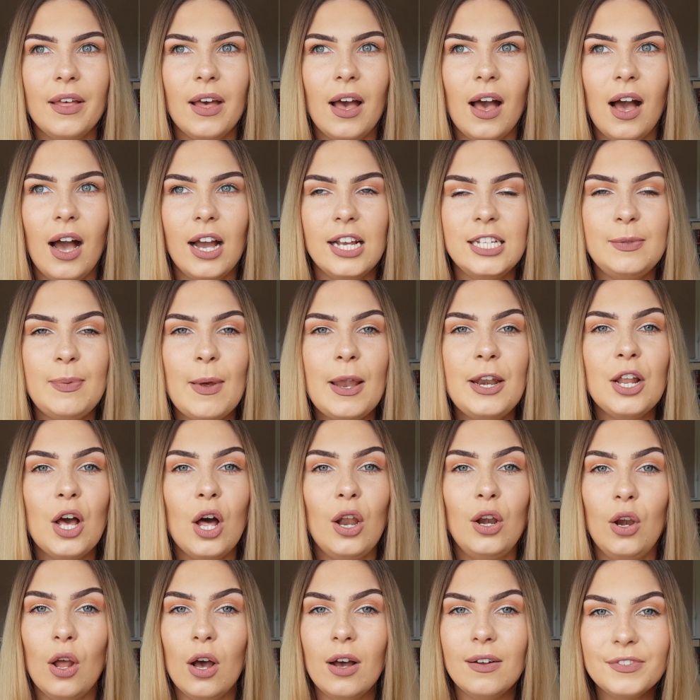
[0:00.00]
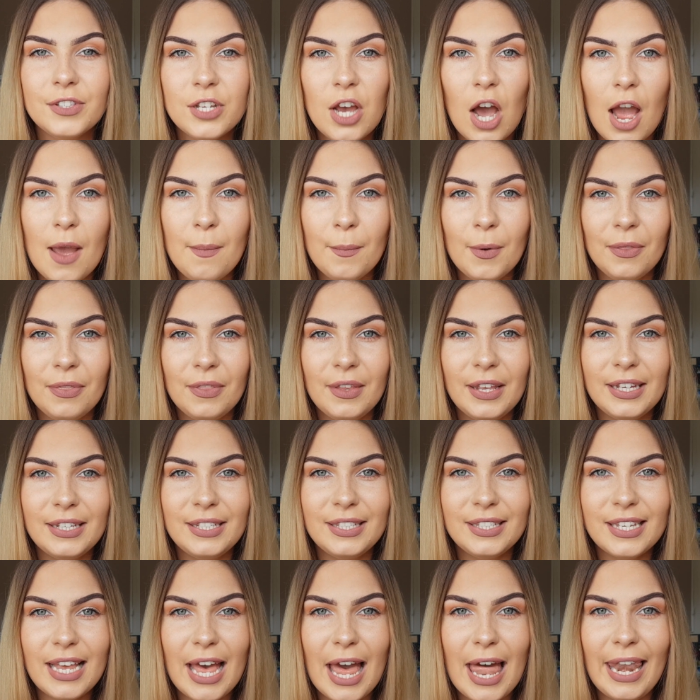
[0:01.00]
I spent a lot of time on
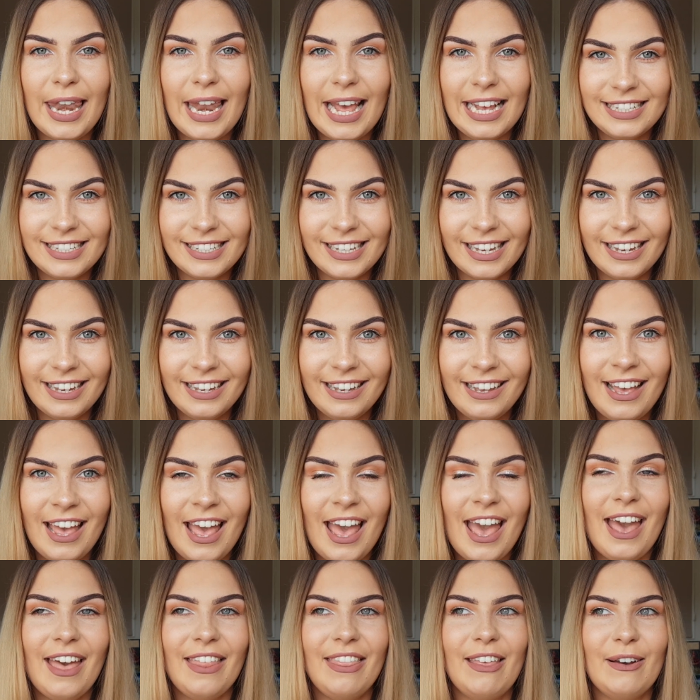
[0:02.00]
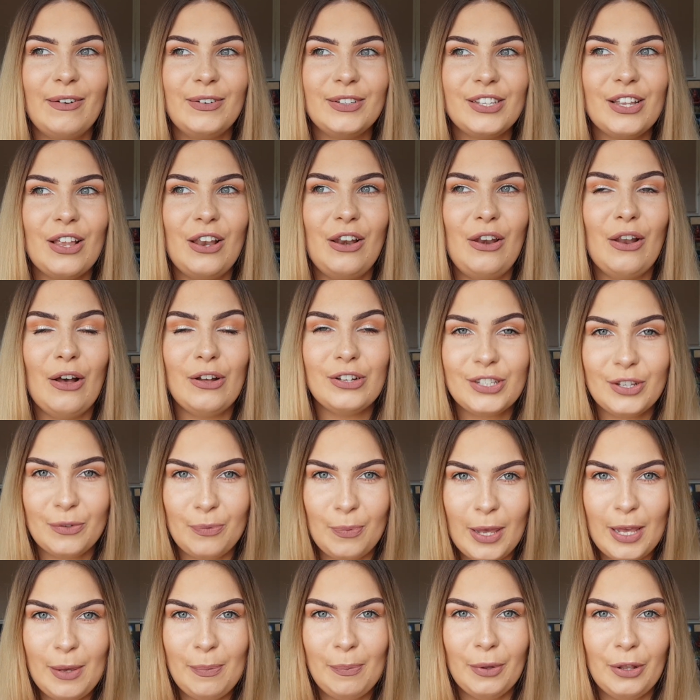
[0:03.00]
this letter. There was a lot of
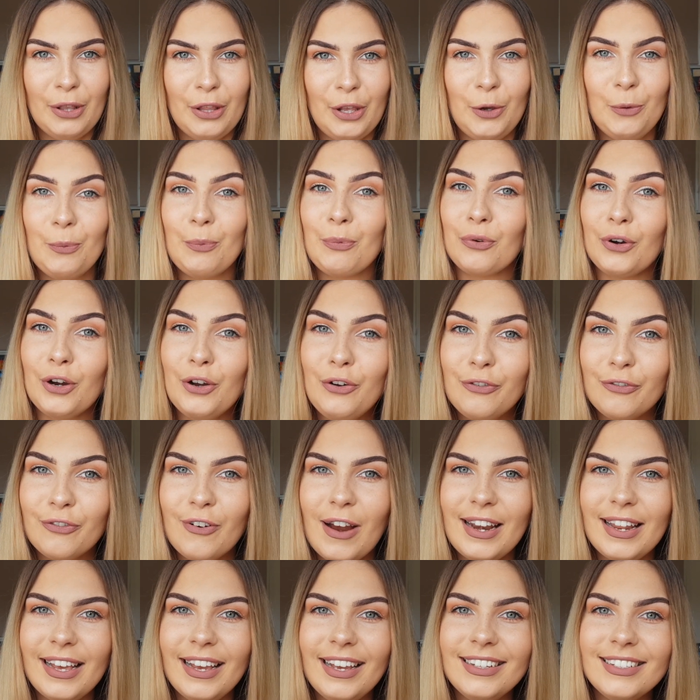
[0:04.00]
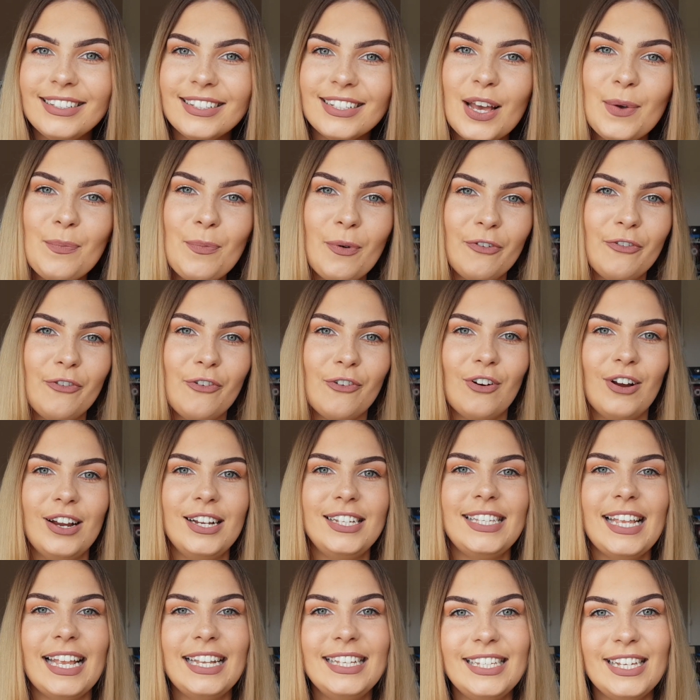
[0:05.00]
people who proofread it before I
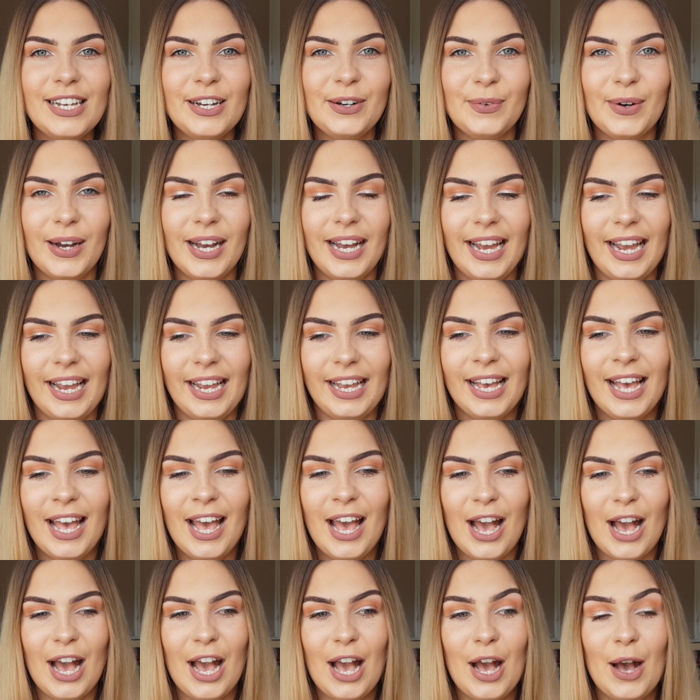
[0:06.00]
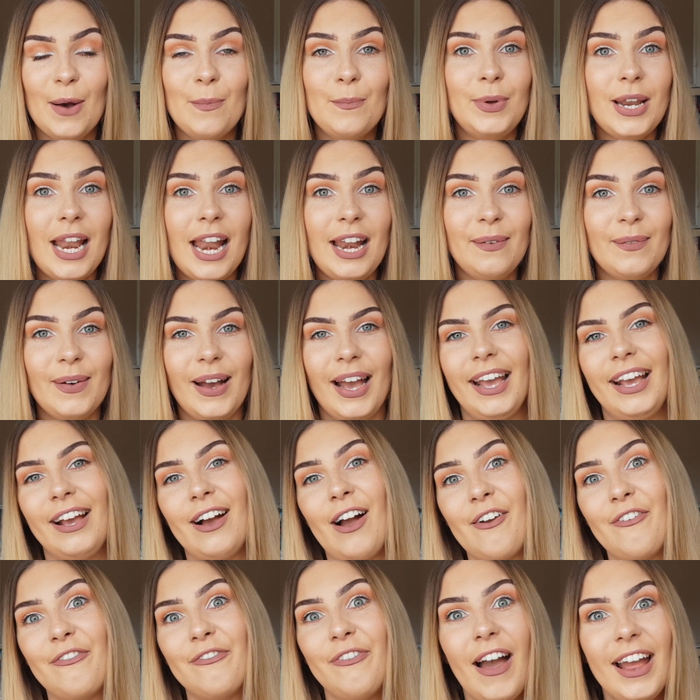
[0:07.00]
sent it away. But anyway,
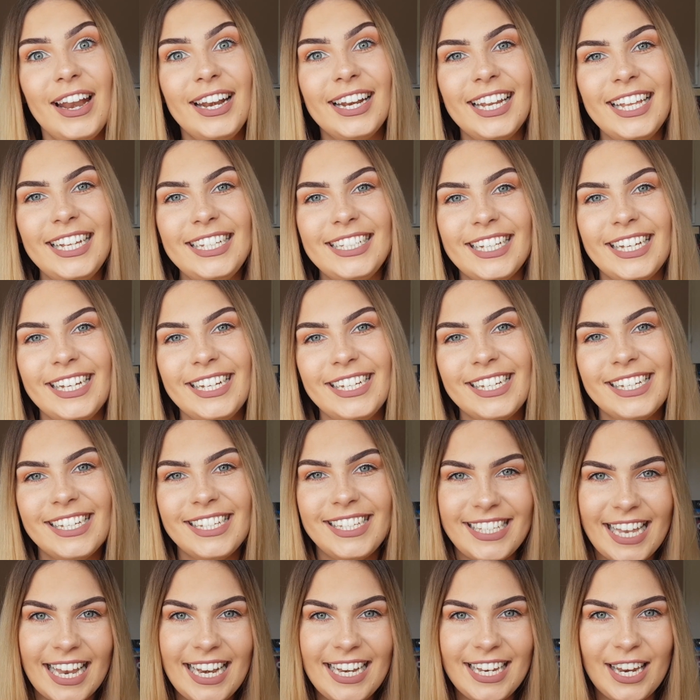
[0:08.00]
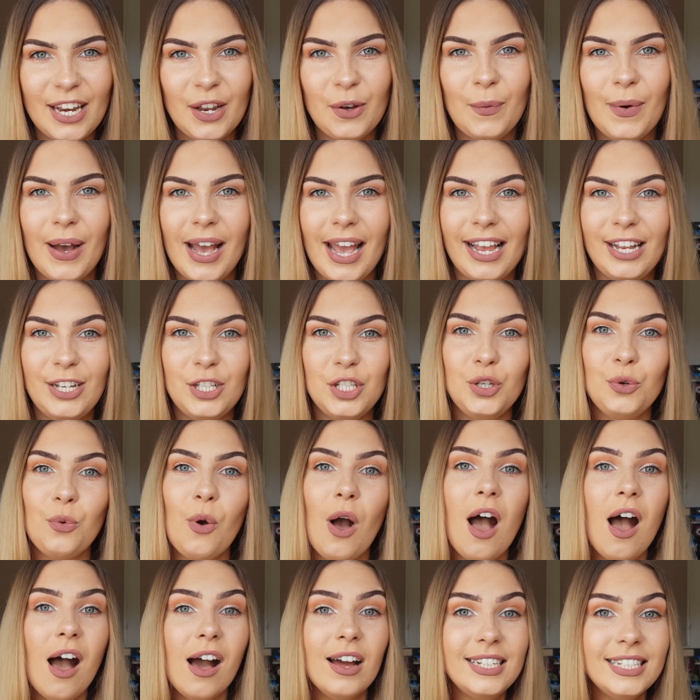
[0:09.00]
I finally did send it away to
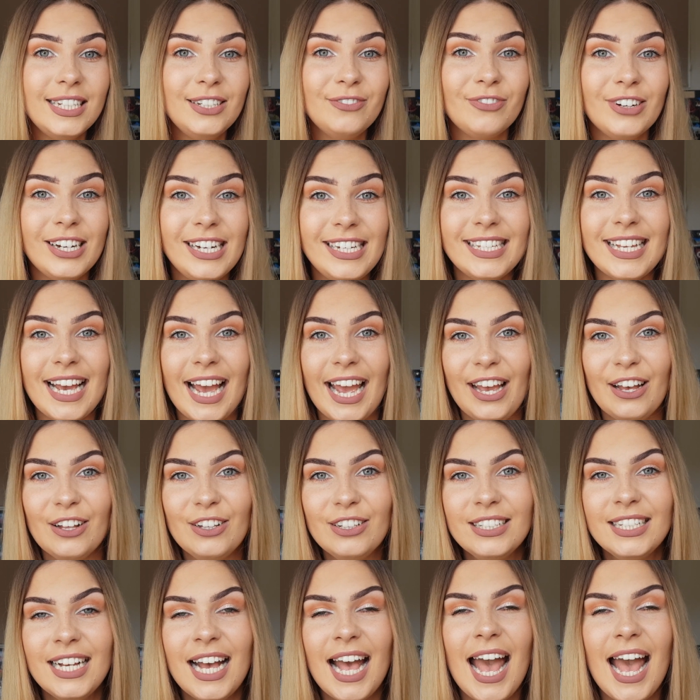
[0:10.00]
Harding Retail,